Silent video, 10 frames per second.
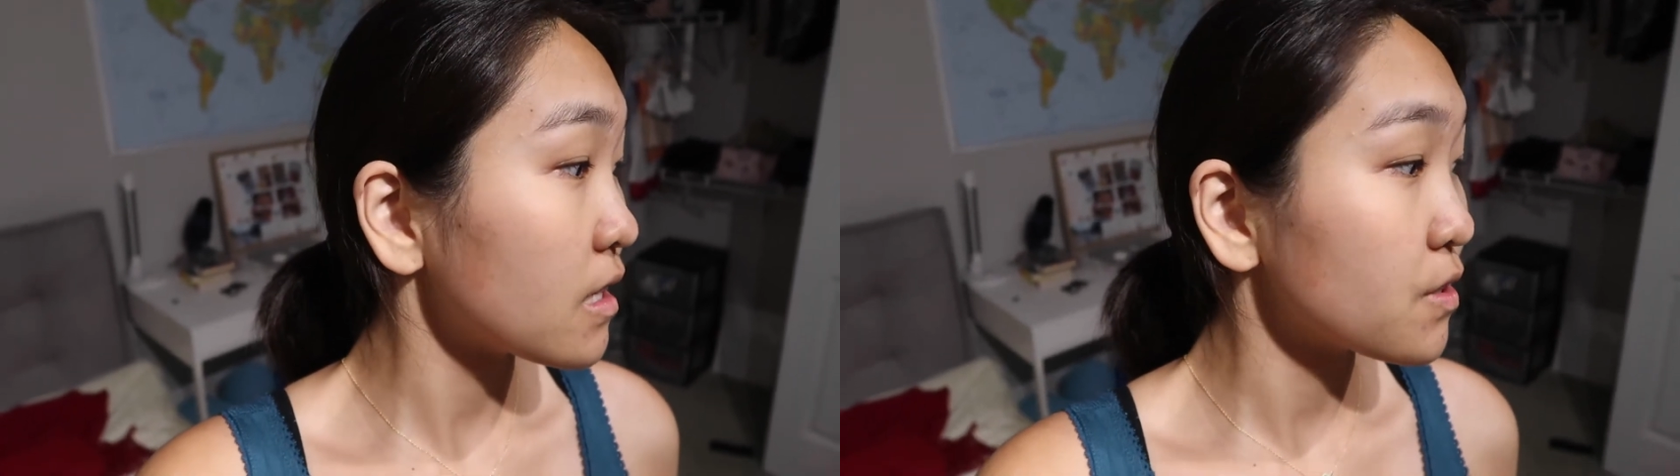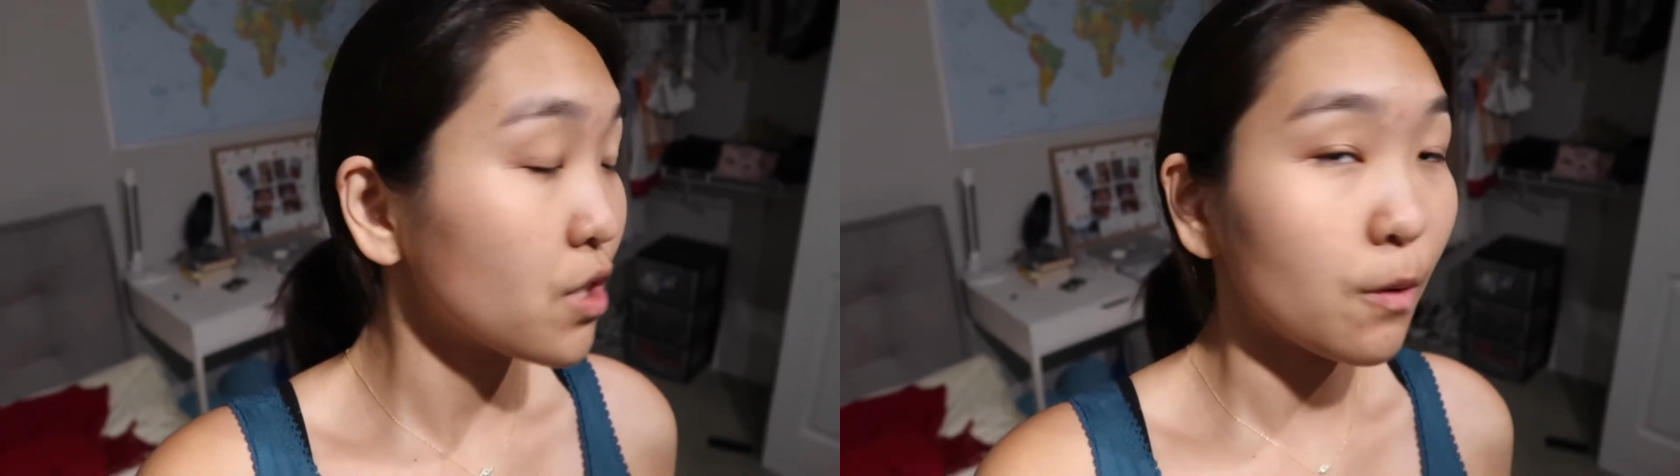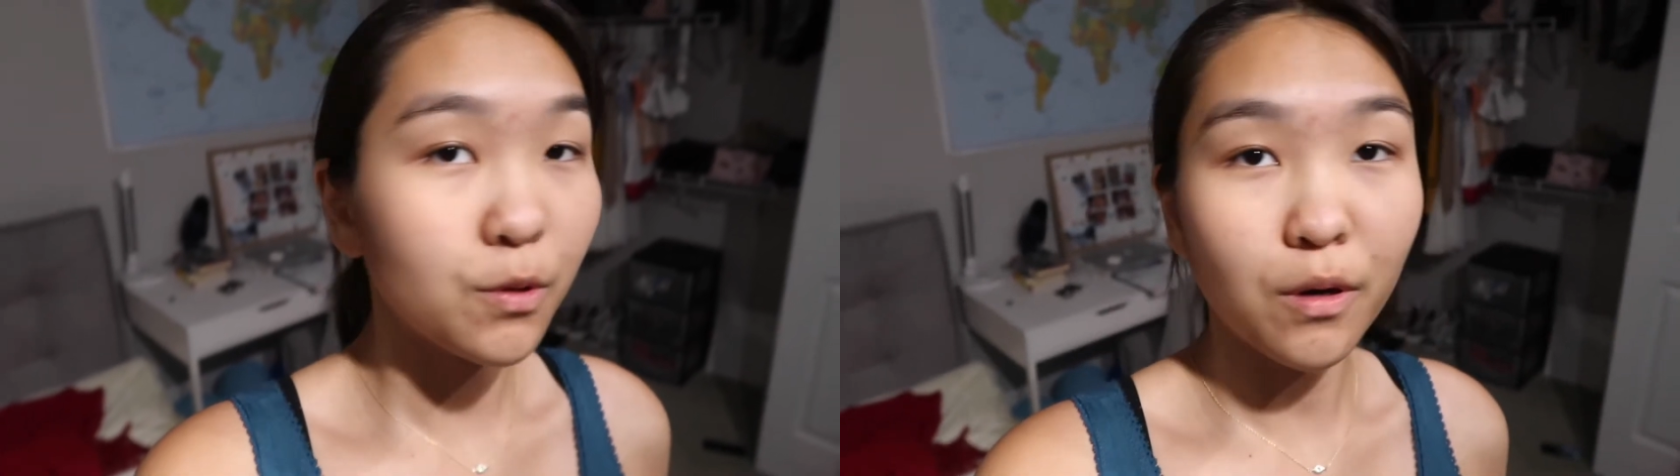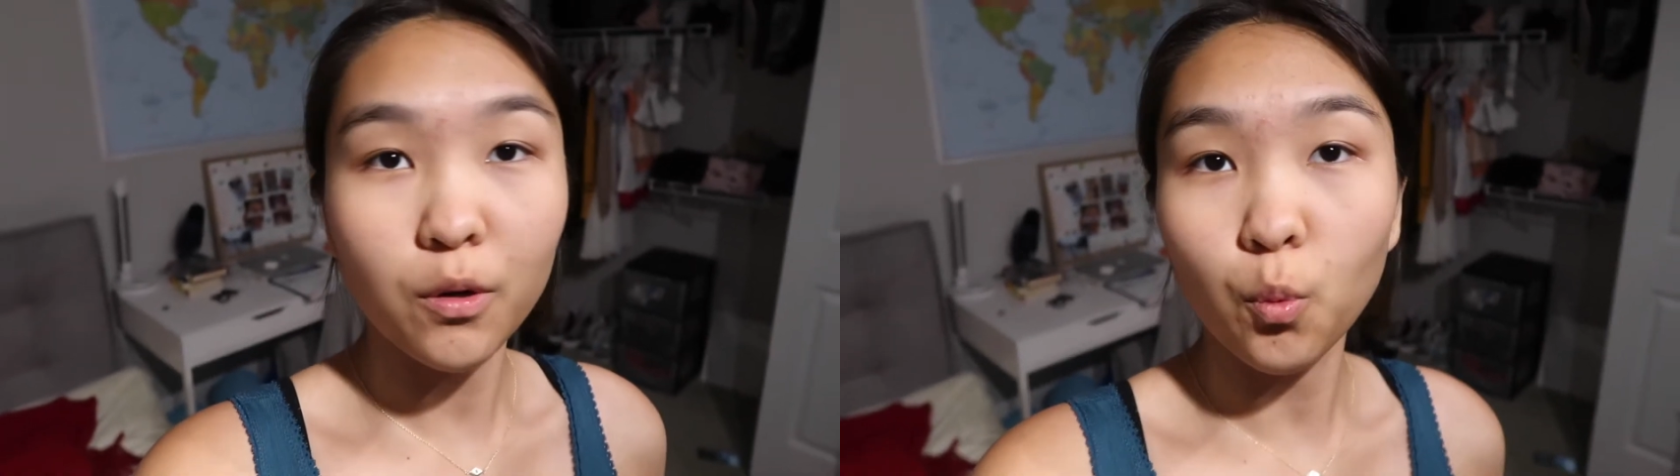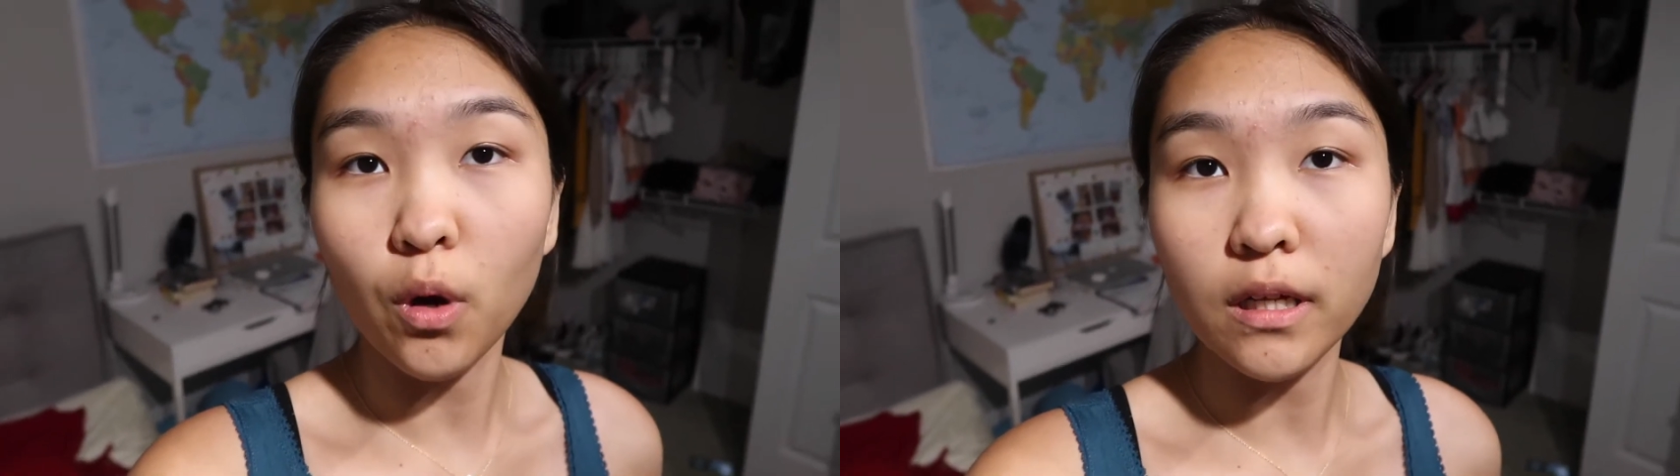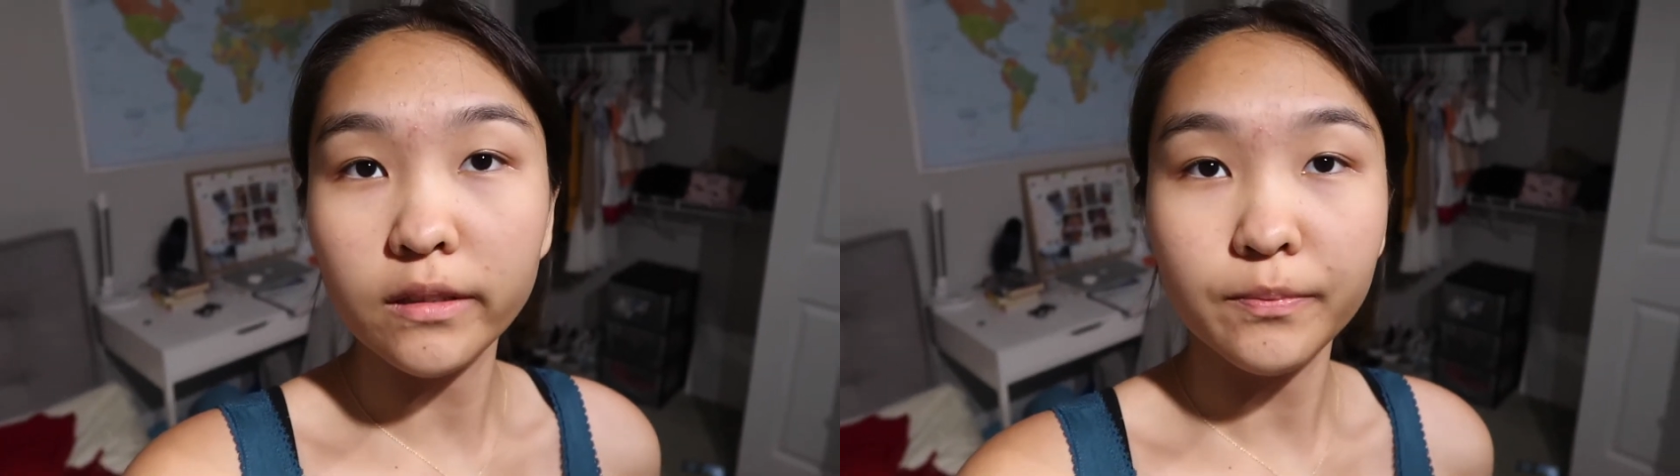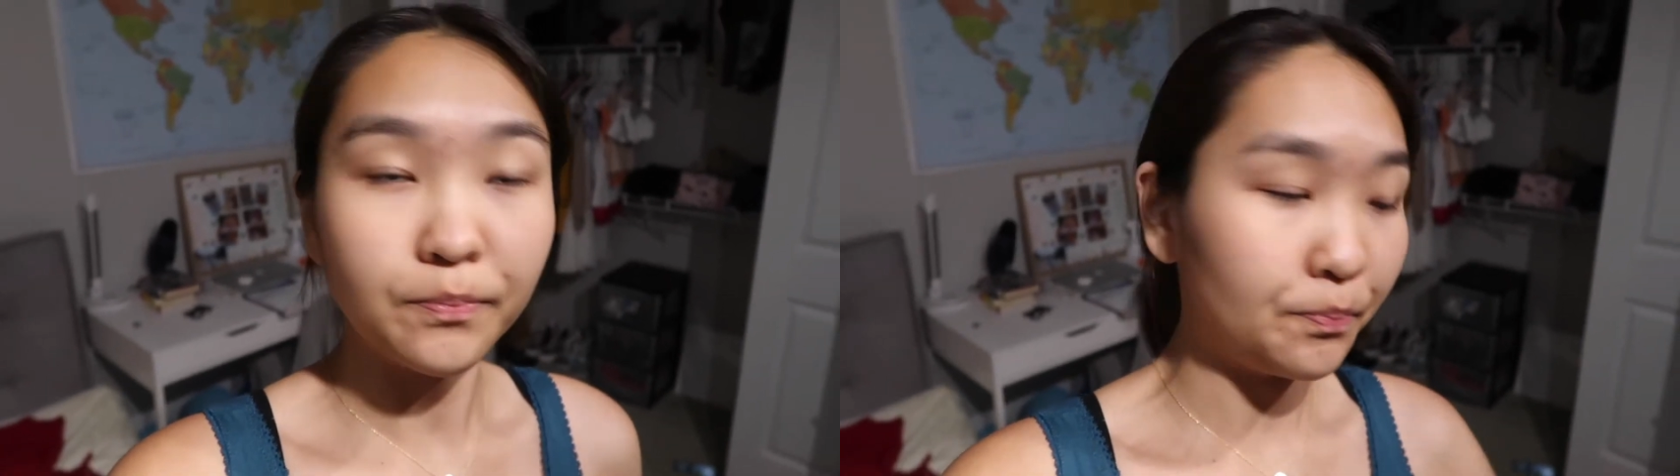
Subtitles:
I stopped around 1.